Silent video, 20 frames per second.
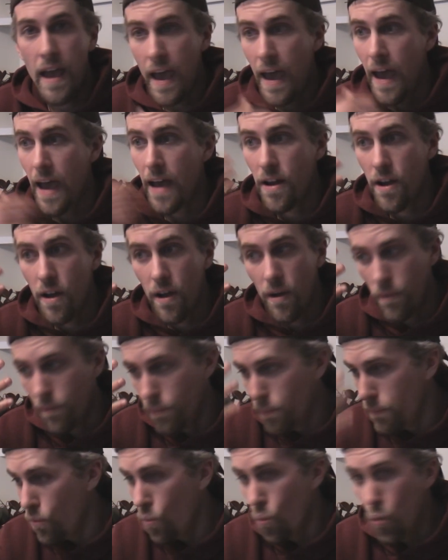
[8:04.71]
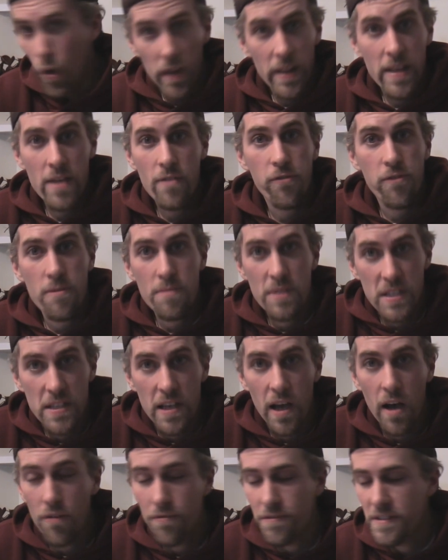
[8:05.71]
at a willing from
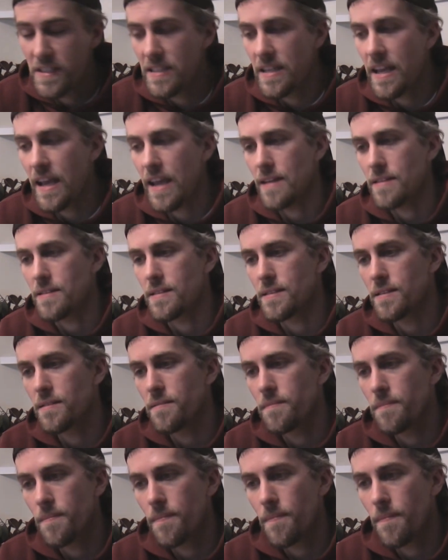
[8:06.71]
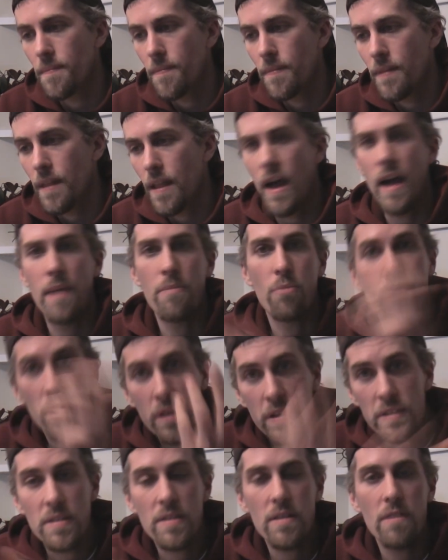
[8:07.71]
self stance. I'm
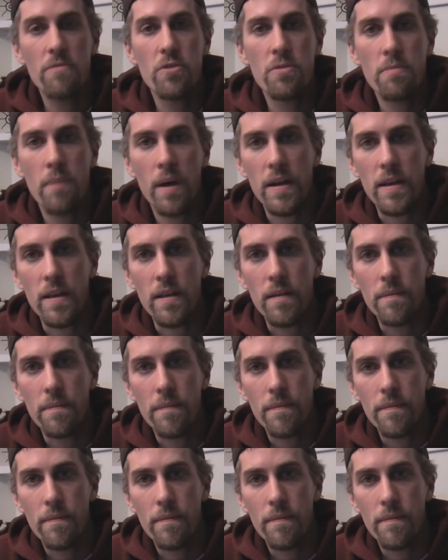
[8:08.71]
willing to give you money.